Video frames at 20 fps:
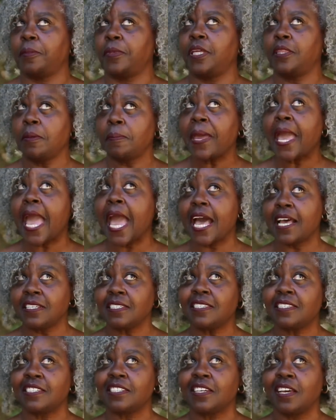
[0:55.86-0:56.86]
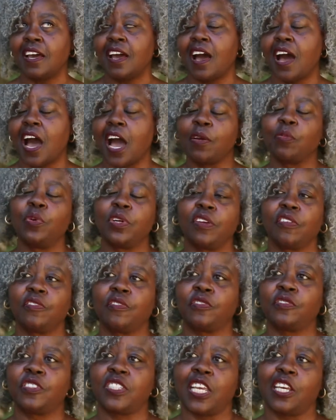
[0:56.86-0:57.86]
In the past, I would have
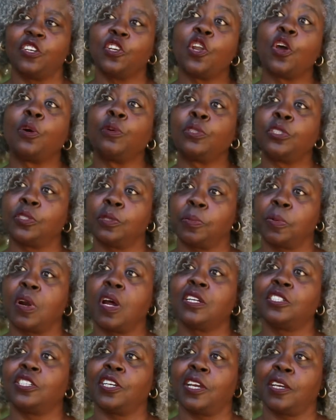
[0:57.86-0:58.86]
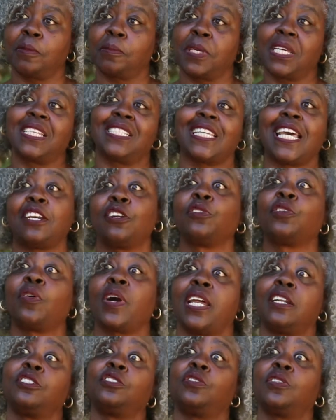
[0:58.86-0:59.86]
said no to the project because I don't know
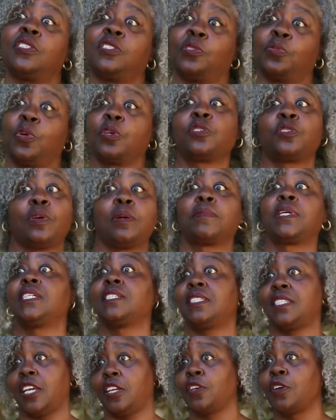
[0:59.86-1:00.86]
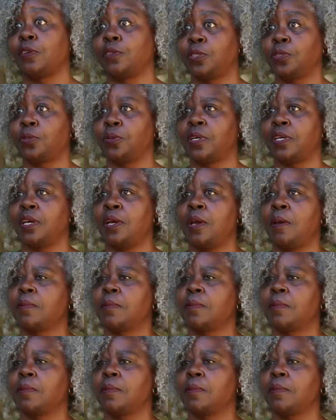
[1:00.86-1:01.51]
how to do this work, so I'm going to say no to it.